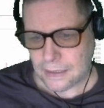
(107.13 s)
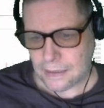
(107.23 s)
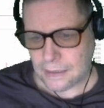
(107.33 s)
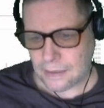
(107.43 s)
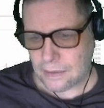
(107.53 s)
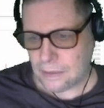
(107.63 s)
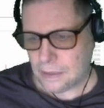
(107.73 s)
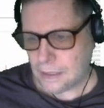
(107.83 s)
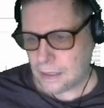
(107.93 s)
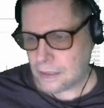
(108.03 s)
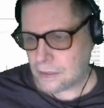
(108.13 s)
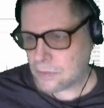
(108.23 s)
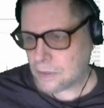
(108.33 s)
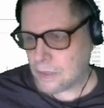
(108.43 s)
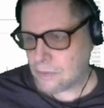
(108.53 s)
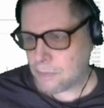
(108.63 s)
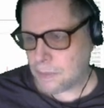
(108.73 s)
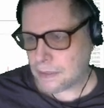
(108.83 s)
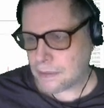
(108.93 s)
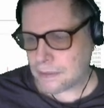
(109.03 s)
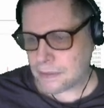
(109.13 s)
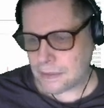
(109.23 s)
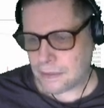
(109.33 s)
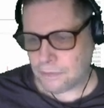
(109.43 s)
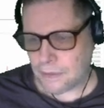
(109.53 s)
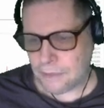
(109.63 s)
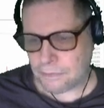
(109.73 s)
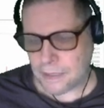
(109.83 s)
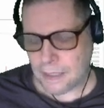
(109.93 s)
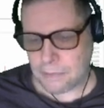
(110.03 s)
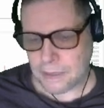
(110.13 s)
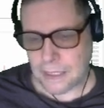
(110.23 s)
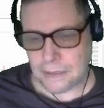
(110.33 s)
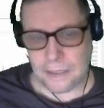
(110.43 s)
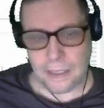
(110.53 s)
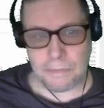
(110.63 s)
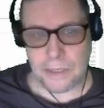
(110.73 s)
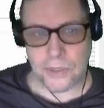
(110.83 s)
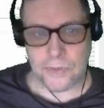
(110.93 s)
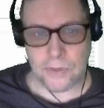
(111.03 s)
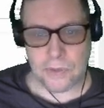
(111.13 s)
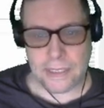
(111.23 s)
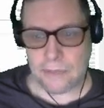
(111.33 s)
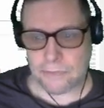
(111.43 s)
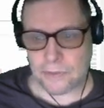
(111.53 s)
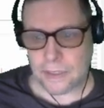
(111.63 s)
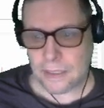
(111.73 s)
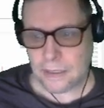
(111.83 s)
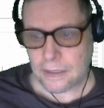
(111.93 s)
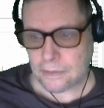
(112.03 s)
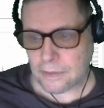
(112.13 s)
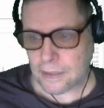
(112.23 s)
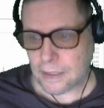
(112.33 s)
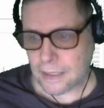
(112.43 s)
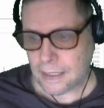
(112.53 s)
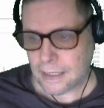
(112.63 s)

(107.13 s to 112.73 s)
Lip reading: you know, and it's recovered back to 65.10, but that's not much of a recovery, really.